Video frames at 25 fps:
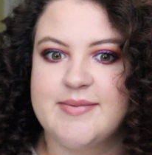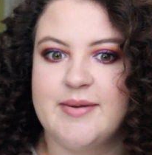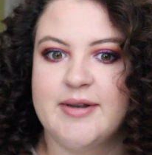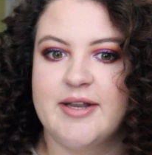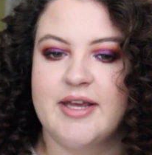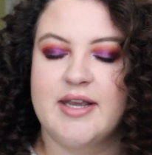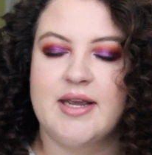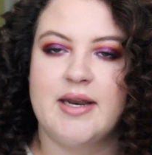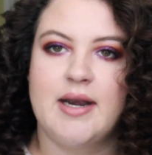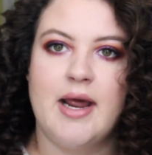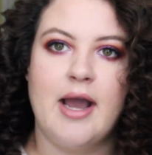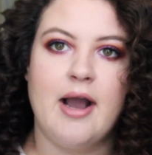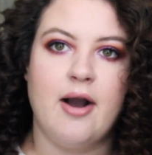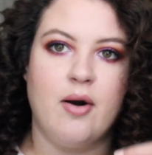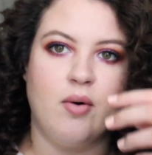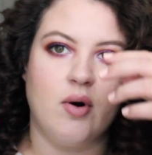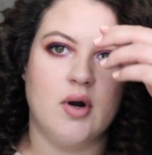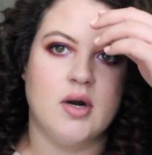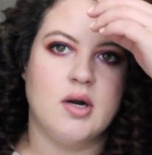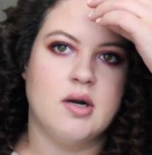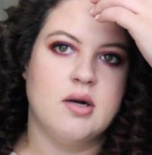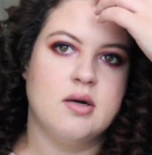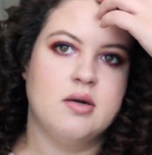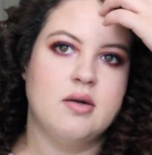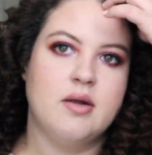spend like an
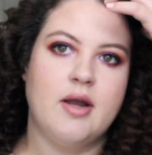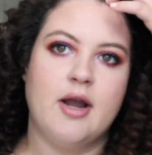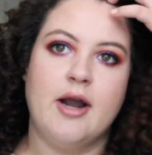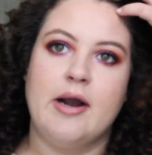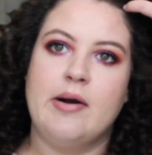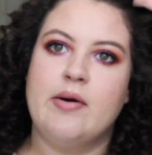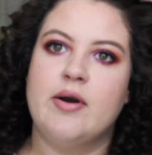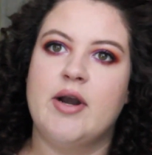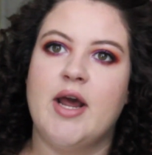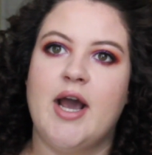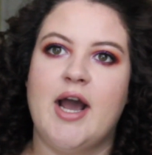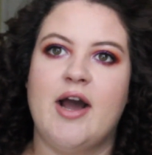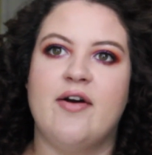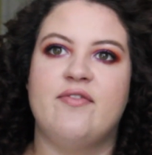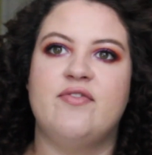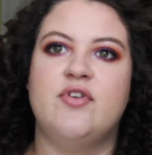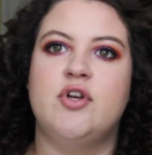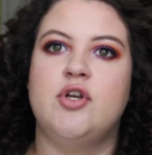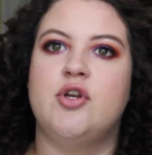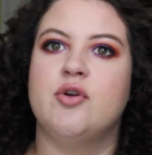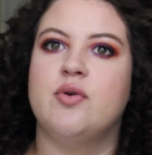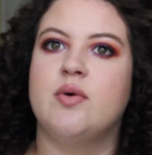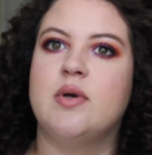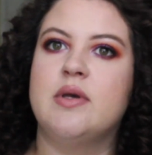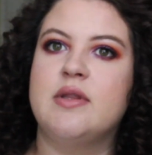hour and a half
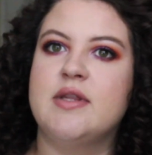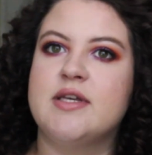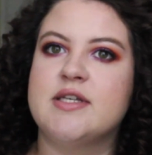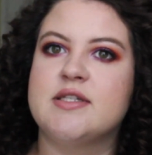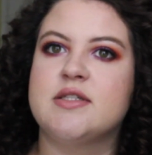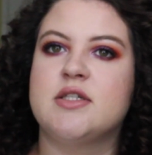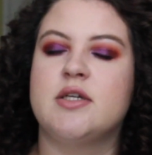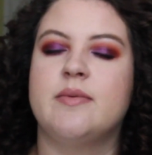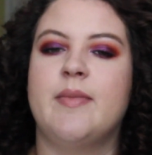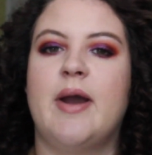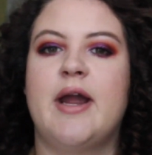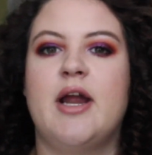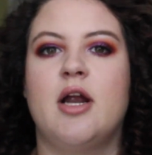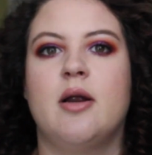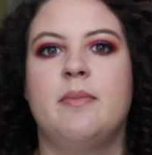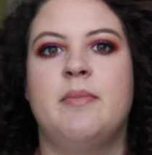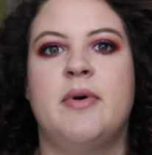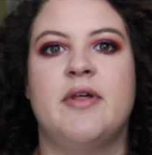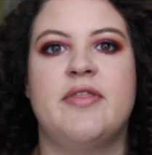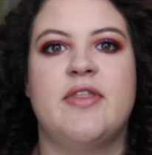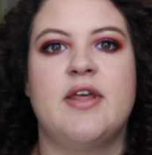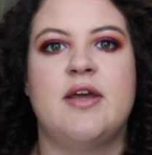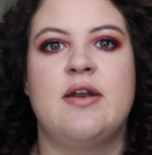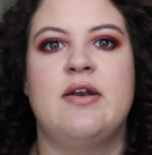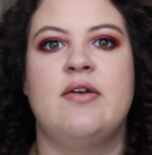doing this to my hair,
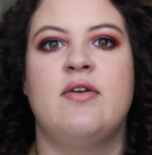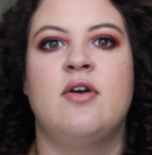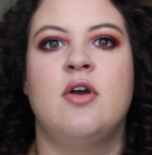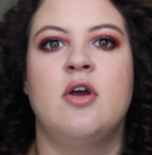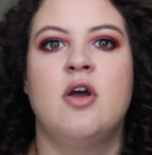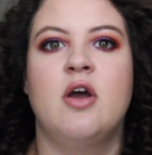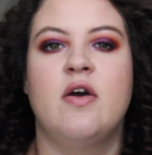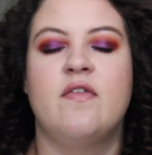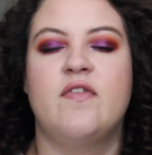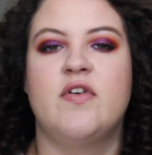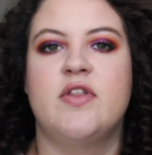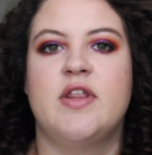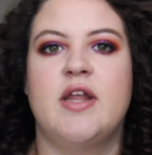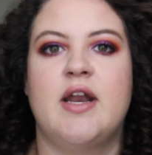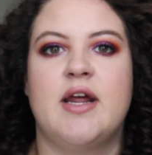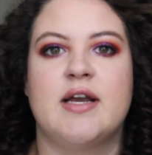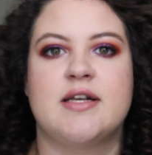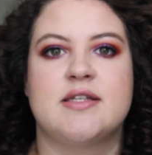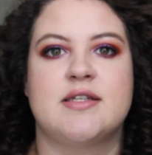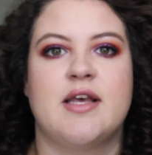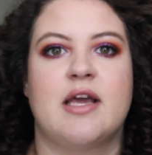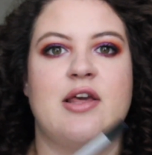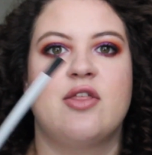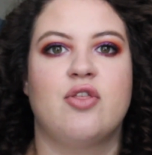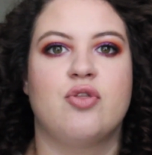but then for the
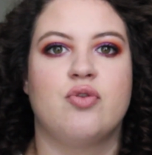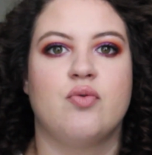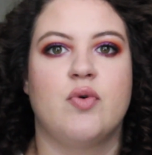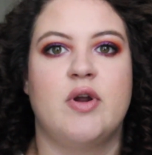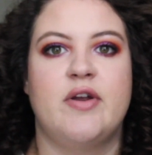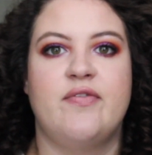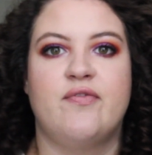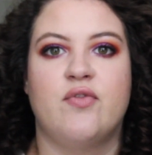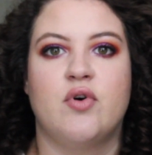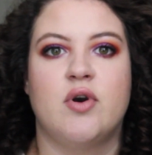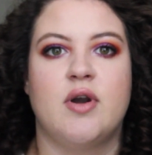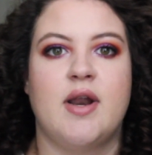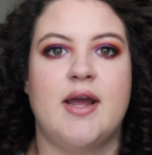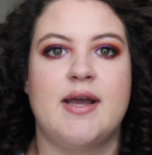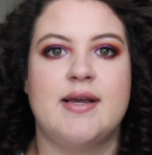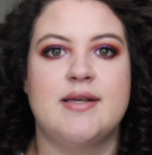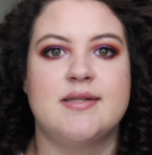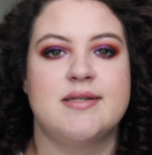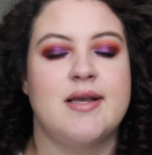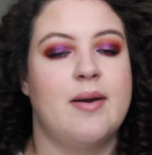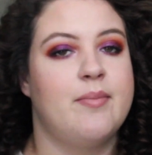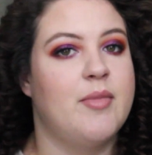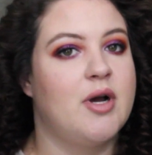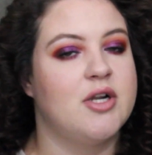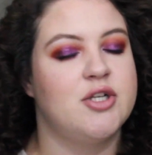next like 3-4
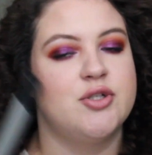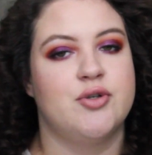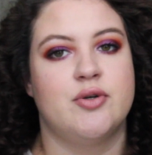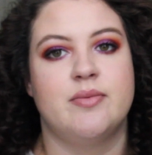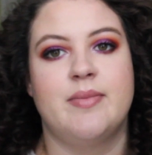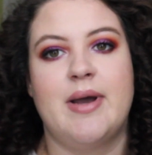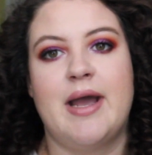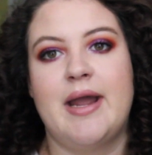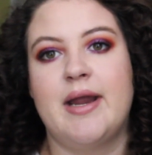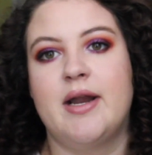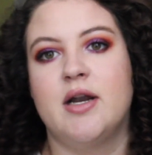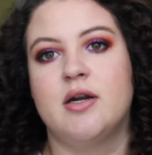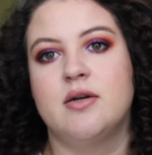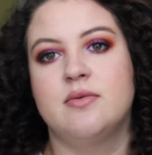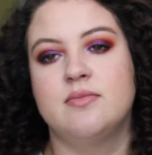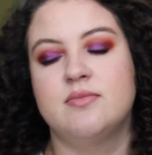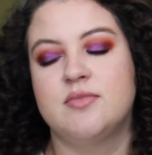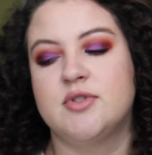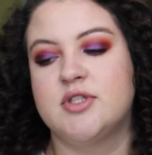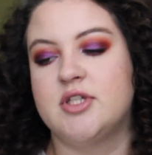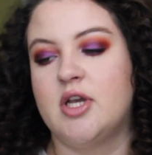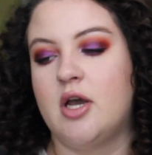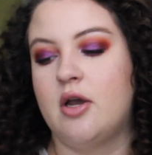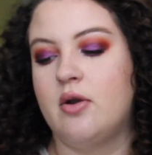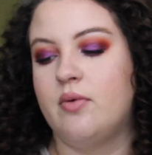days, I'm not doing my hair.
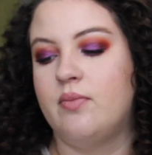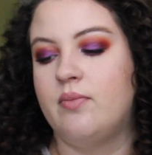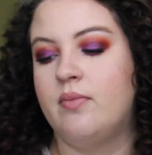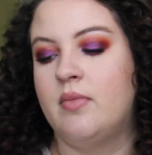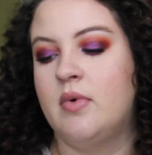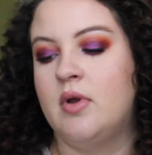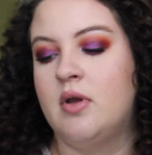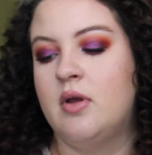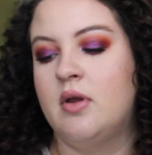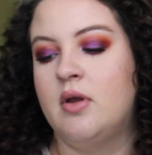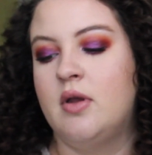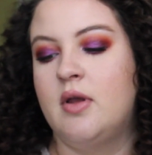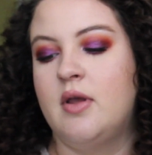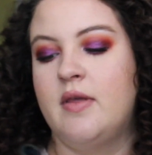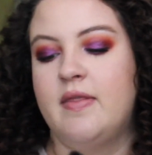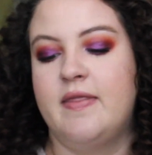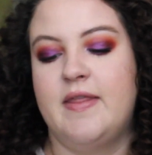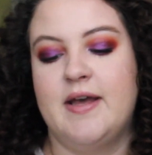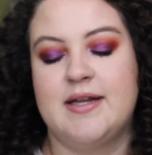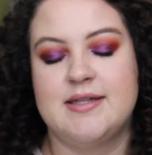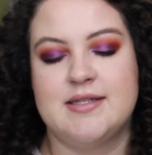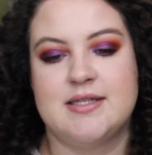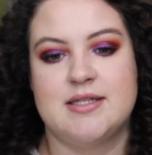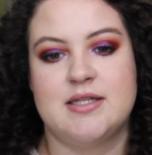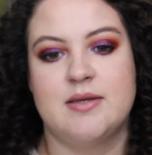So
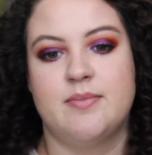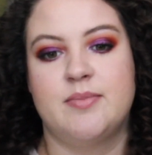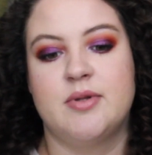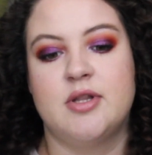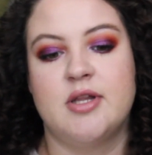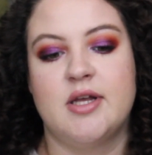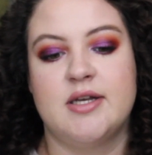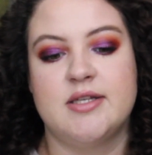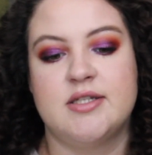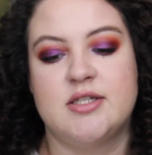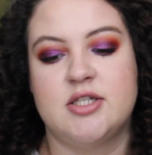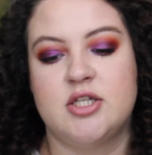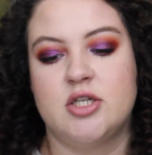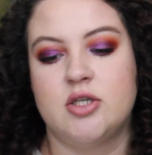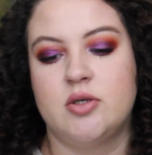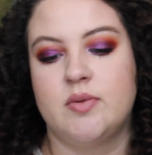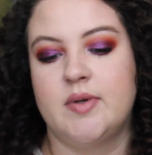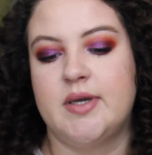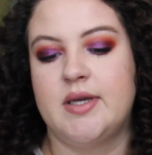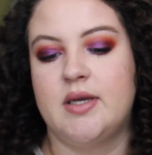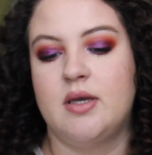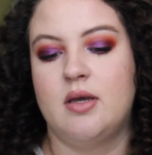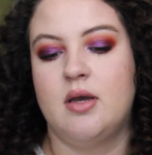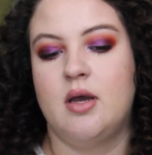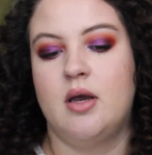that's the plus to
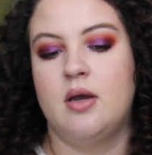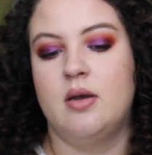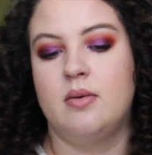it.